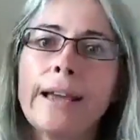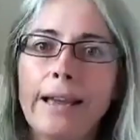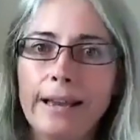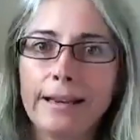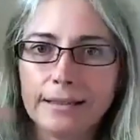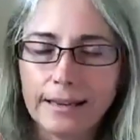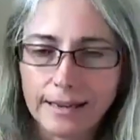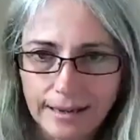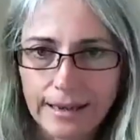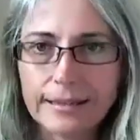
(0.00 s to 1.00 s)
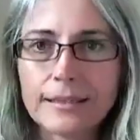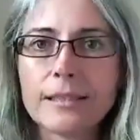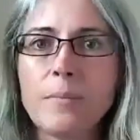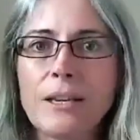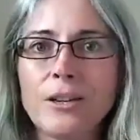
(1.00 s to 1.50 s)
It is
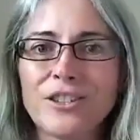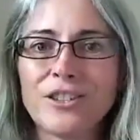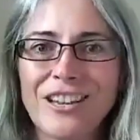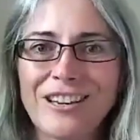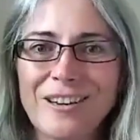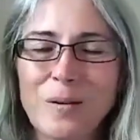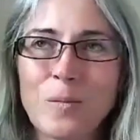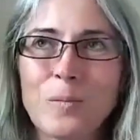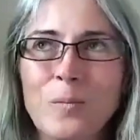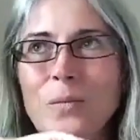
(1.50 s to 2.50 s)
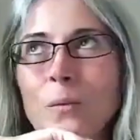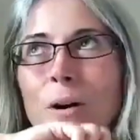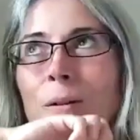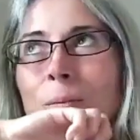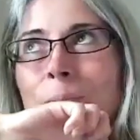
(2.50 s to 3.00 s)
diminished, and
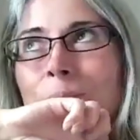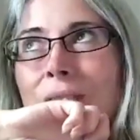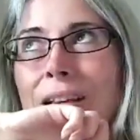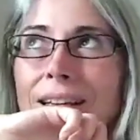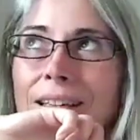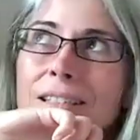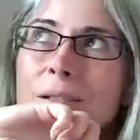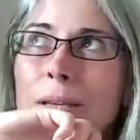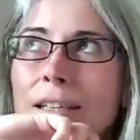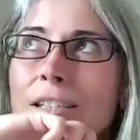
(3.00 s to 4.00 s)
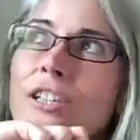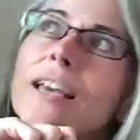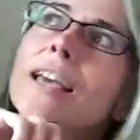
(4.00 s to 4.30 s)
well, it is diminished.